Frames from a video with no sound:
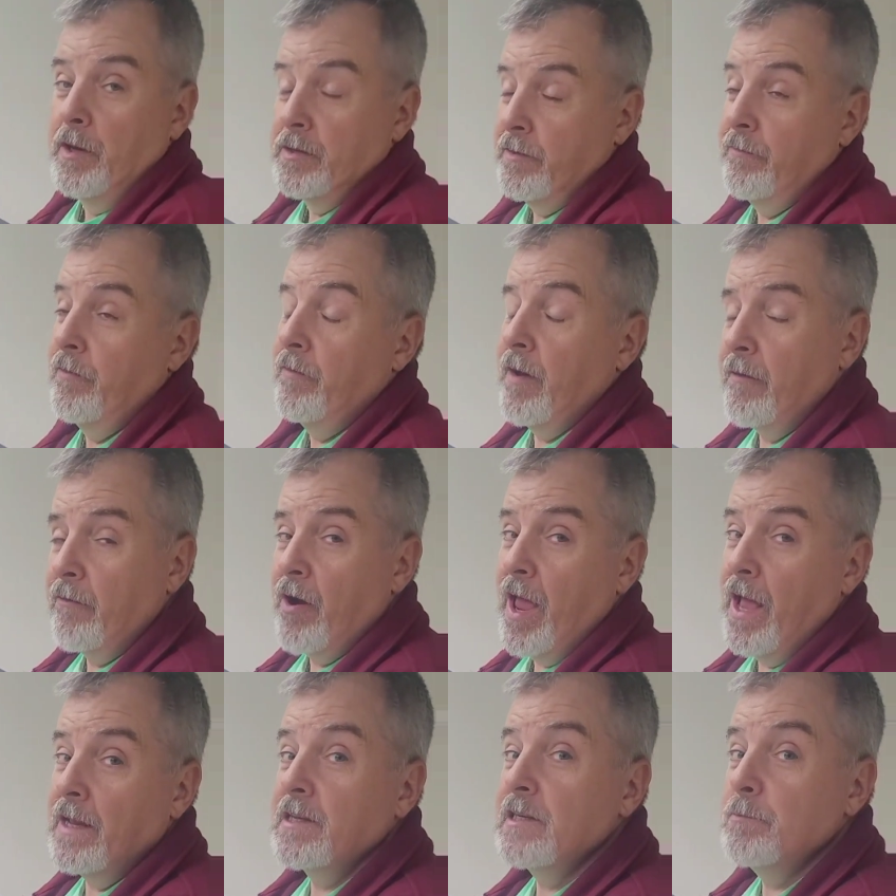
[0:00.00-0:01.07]
If you've never had
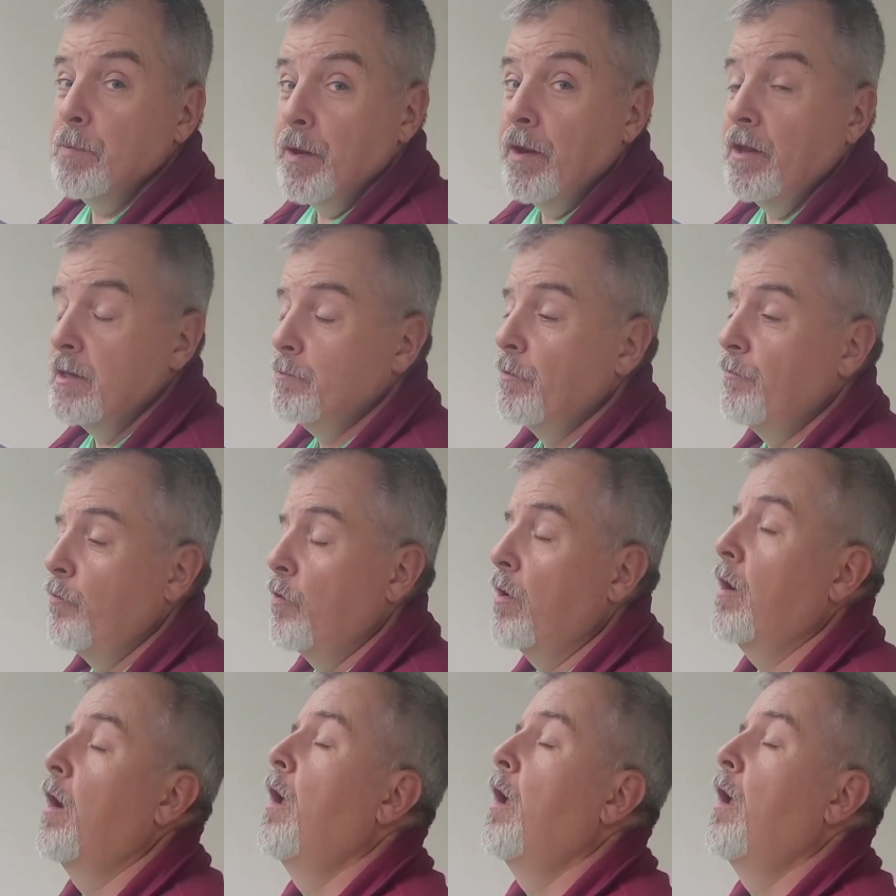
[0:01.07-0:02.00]
Speedies before,